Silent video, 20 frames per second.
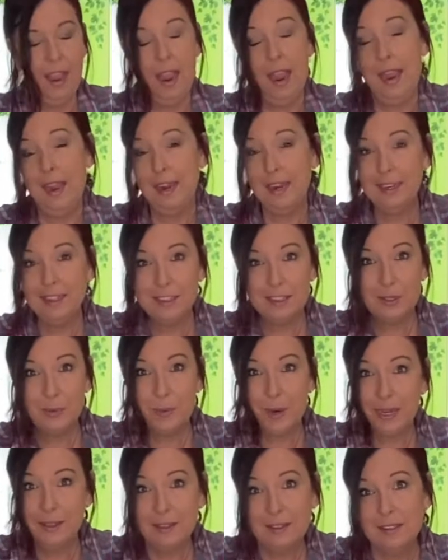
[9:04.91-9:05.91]
I just
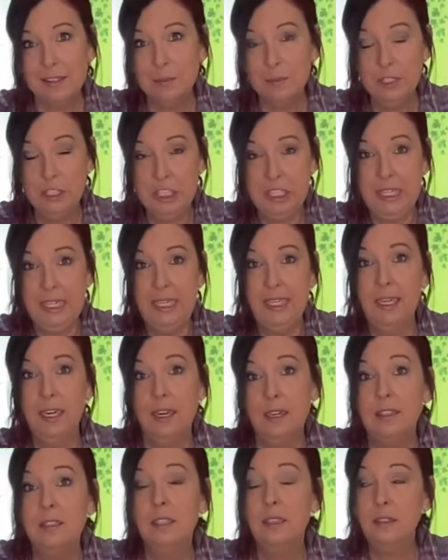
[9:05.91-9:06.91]
want this machine
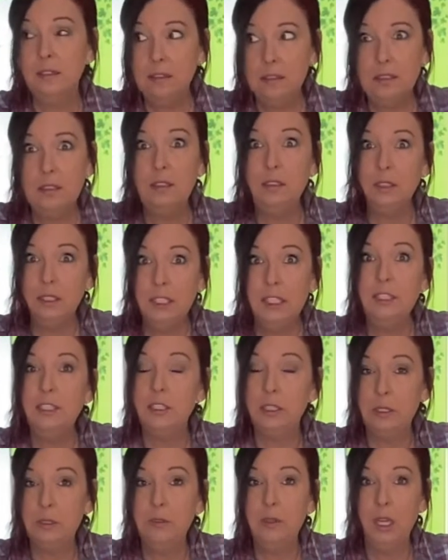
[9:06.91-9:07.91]
to literally
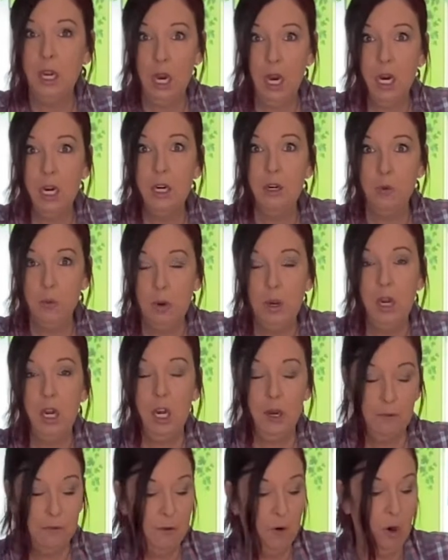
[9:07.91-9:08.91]
do the hard
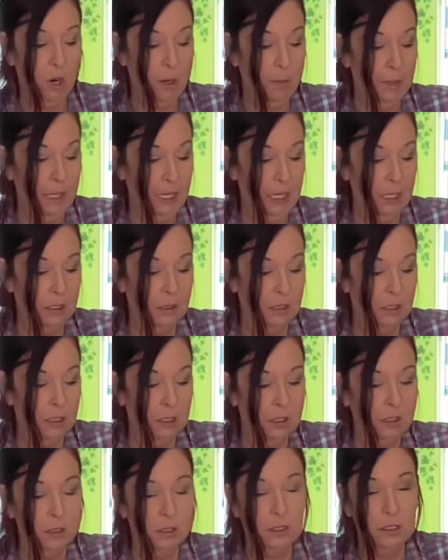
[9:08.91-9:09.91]
work for me.
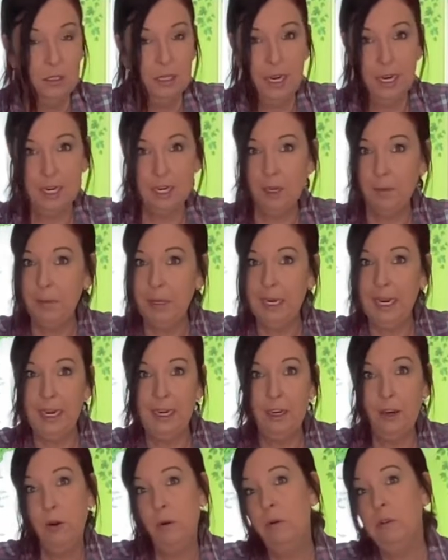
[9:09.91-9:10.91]
There's not gonna be
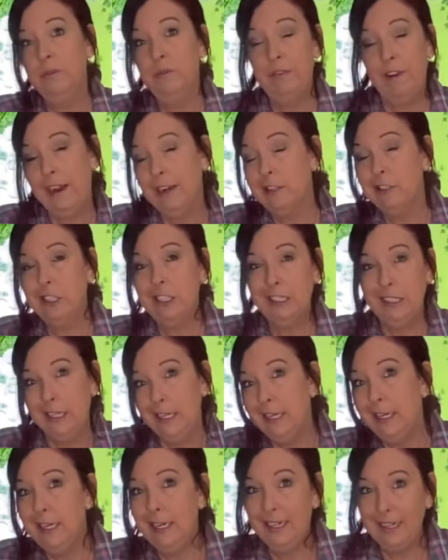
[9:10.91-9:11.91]
any old-fashioned
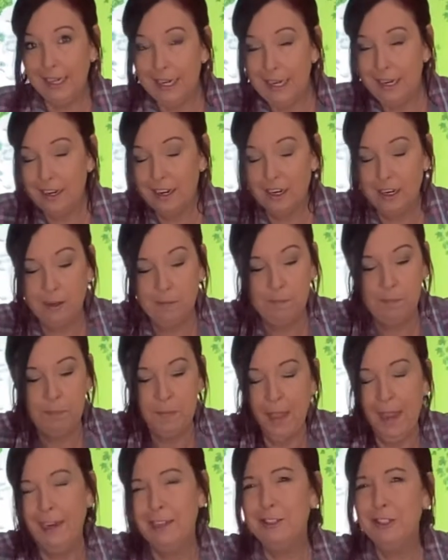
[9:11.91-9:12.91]
kneading here.
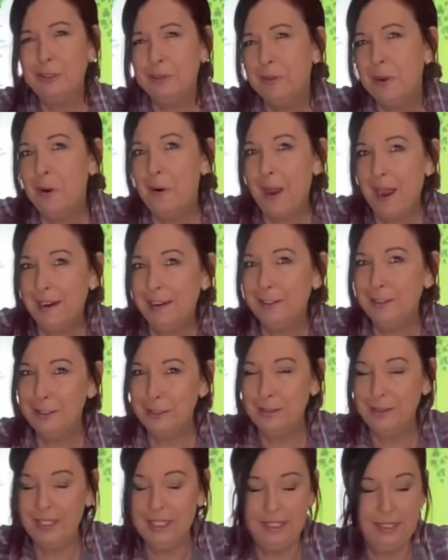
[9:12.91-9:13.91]
I do know how to
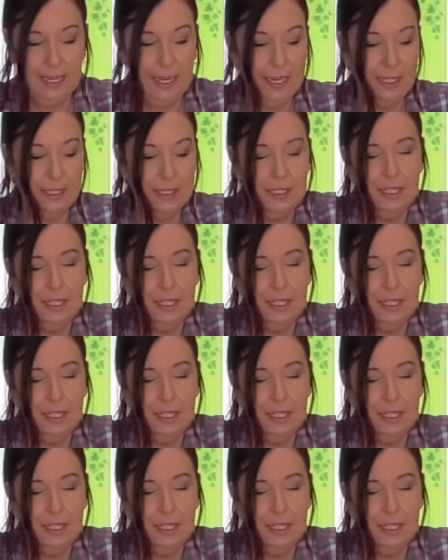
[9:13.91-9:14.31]
do it in case,